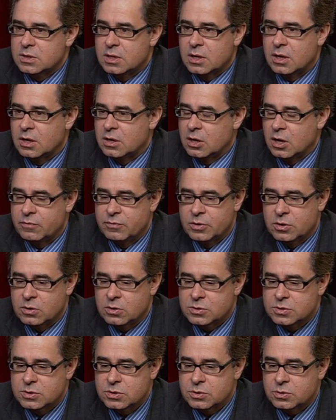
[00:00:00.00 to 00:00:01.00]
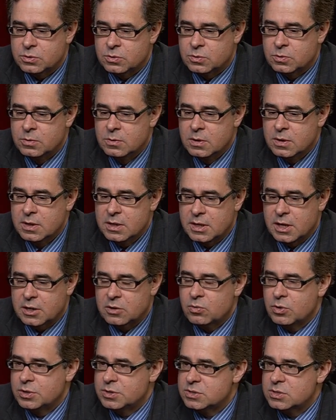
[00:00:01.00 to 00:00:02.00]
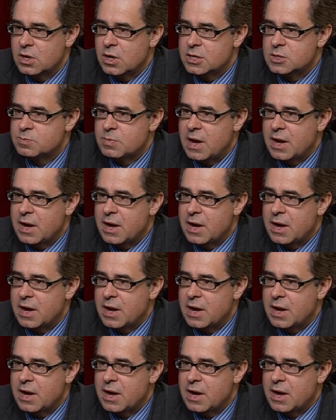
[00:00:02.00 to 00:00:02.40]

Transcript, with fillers: uh, governors who get criticized